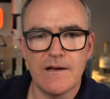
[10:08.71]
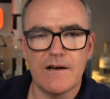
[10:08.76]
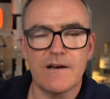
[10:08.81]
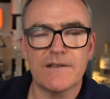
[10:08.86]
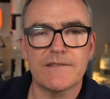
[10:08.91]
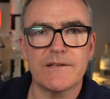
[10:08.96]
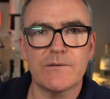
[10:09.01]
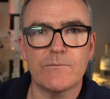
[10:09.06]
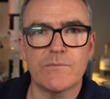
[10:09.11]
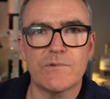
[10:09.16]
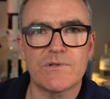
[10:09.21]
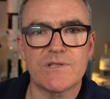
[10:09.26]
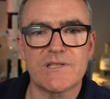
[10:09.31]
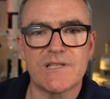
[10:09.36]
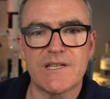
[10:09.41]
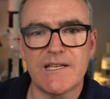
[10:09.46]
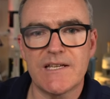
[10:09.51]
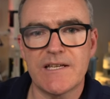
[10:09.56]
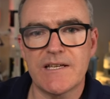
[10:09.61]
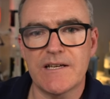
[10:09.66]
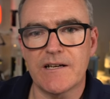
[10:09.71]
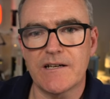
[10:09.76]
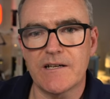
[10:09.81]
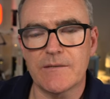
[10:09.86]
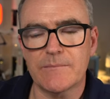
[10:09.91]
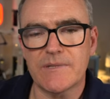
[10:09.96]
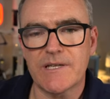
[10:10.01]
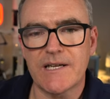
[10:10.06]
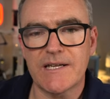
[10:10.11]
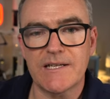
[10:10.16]
I think we'll see an
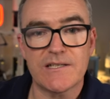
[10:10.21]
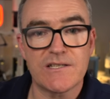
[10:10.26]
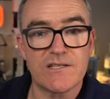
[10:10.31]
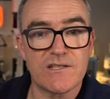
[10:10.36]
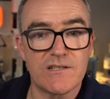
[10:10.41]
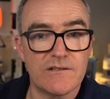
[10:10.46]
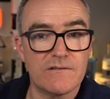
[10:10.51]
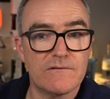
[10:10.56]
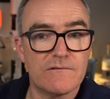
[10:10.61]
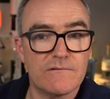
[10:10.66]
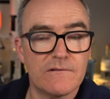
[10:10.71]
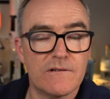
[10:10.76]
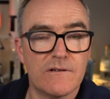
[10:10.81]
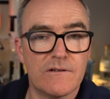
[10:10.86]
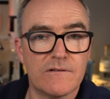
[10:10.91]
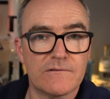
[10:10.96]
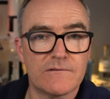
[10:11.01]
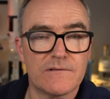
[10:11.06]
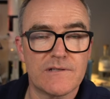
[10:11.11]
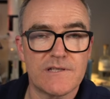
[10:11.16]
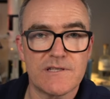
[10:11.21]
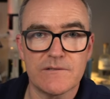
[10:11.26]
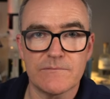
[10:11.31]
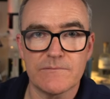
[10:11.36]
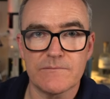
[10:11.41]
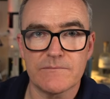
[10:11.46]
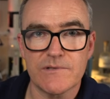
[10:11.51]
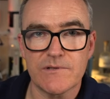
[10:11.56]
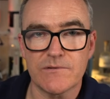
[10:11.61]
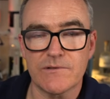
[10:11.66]
update soon on
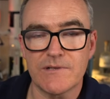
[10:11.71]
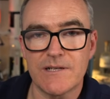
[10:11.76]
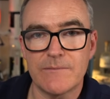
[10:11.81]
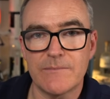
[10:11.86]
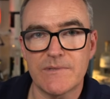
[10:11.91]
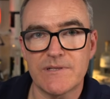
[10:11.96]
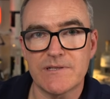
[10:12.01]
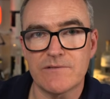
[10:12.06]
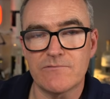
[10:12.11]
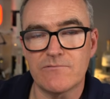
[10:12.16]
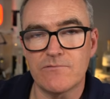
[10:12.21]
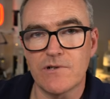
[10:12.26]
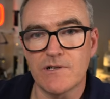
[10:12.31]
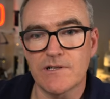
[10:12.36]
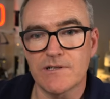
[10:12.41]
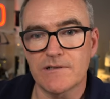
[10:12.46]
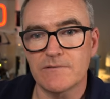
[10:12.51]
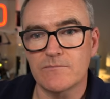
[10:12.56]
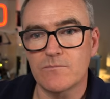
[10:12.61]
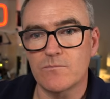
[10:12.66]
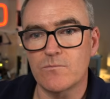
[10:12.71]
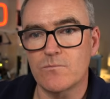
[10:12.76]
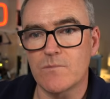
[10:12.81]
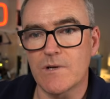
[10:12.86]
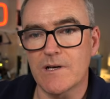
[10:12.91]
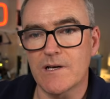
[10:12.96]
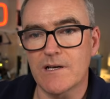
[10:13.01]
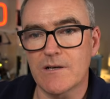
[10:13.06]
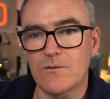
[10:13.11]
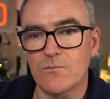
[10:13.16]
some sort of limited run
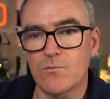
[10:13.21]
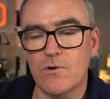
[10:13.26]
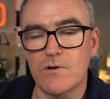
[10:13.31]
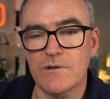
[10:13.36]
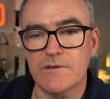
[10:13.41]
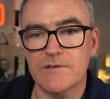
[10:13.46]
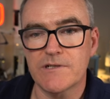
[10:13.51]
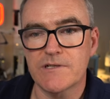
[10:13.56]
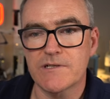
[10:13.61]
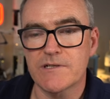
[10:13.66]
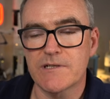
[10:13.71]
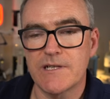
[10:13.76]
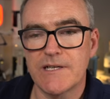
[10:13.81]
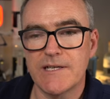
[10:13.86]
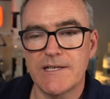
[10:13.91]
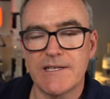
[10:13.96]
watch,